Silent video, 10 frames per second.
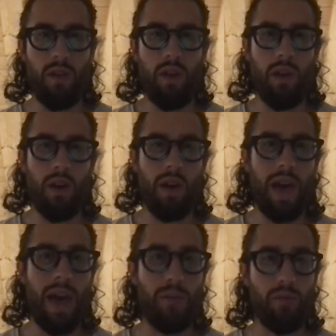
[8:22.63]

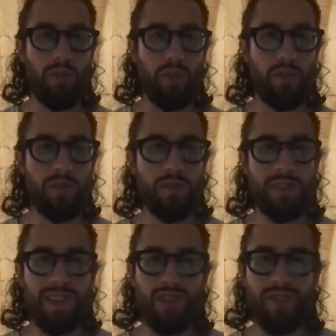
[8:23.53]
Apple users and
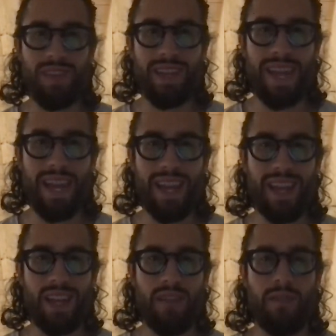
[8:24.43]
used the data
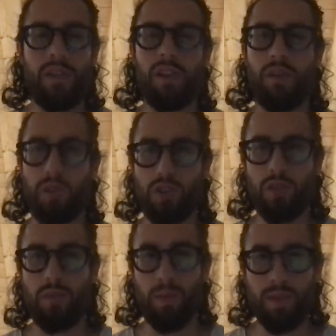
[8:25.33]
collected for commercial
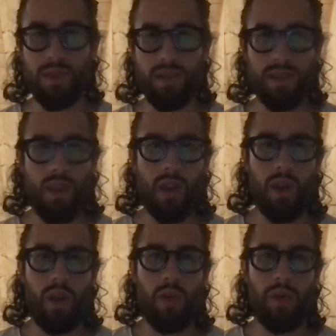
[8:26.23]
purposes
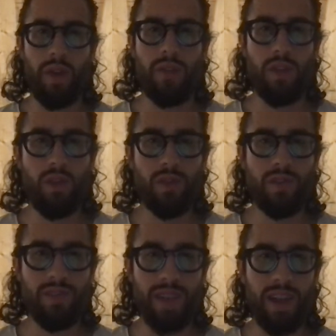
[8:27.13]
without the user's
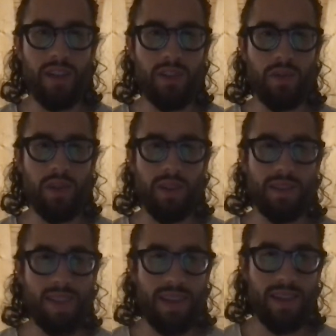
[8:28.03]
knowledge or
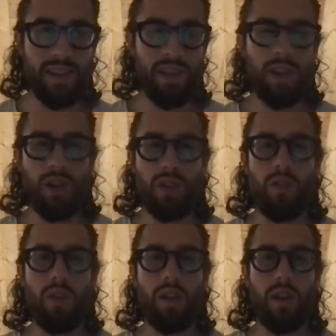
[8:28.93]
consent.
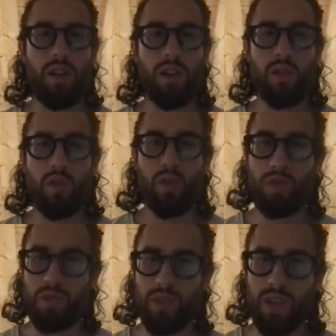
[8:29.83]
Lloyd argued Google's
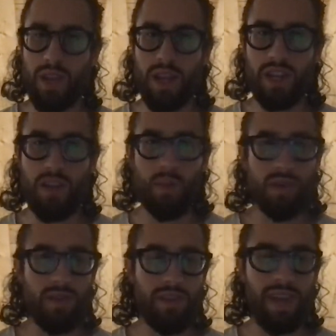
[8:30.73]
use and collection of personal
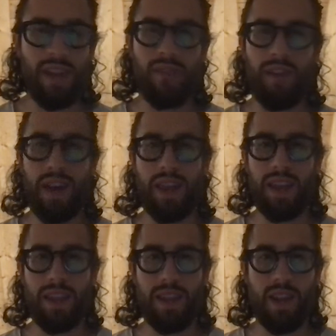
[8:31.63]
data violated the
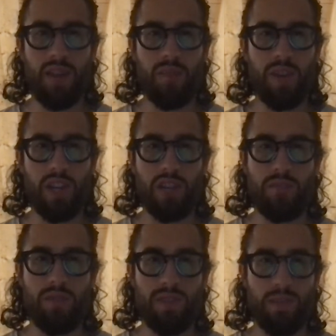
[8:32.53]
data protection
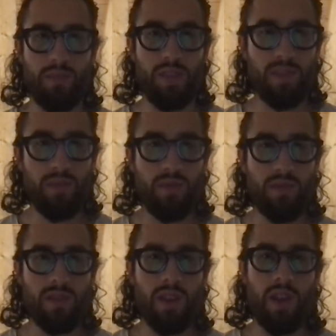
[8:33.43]
principles
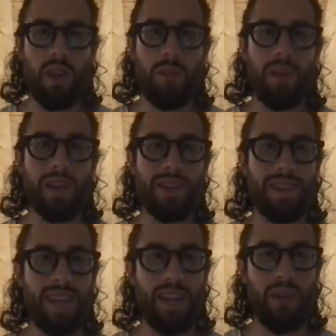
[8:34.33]
because the
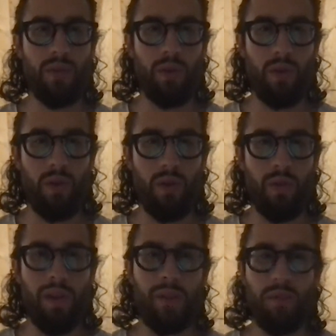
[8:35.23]
data were
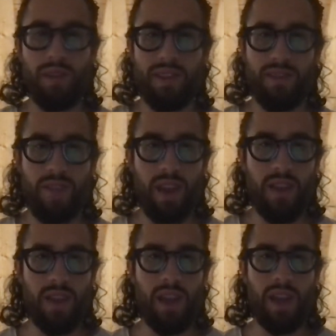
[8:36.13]
not processed
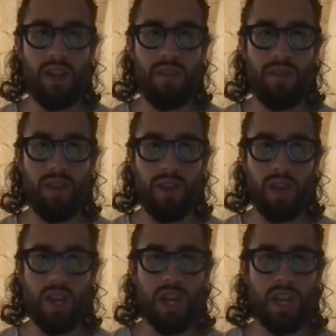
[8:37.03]
fairly and none of the
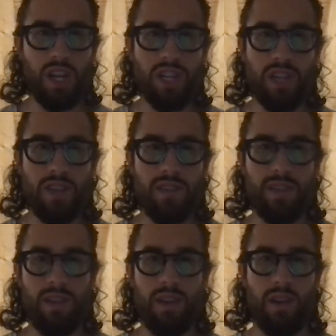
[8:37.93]
conditions,
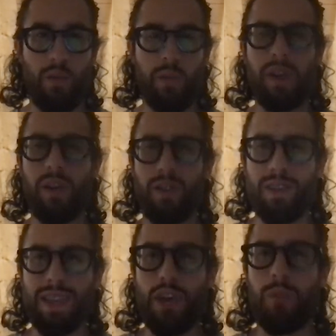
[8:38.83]
what we know as
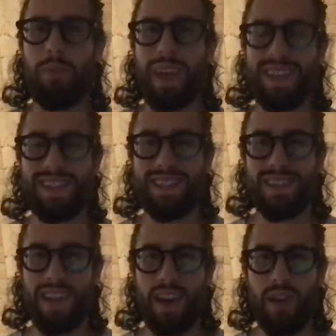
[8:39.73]
legal basis
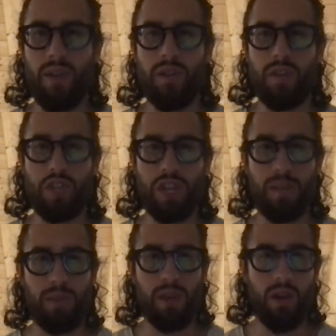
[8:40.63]
now under the
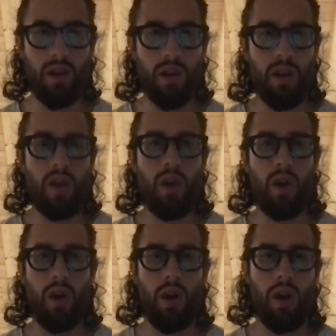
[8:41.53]
GDPR,
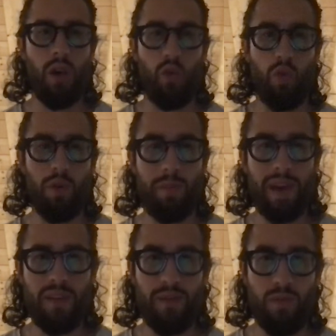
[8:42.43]
were met
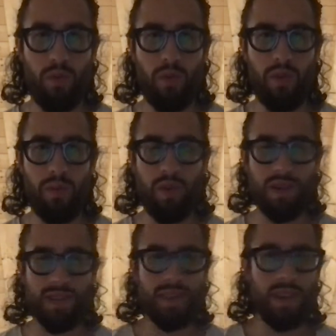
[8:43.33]
for the
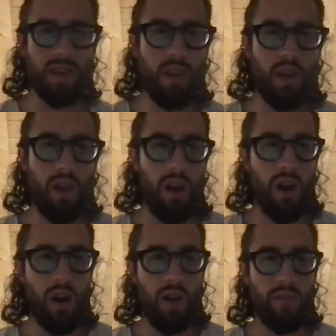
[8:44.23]
processing
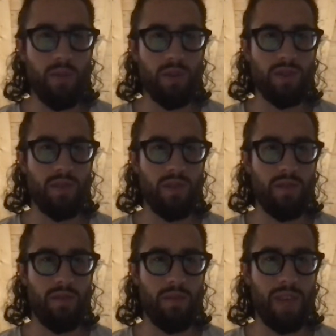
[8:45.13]
of personal
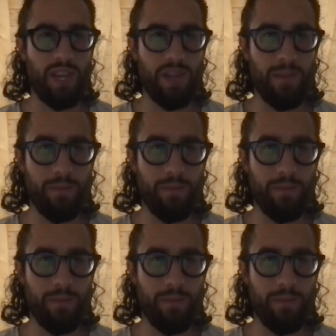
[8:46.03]
information.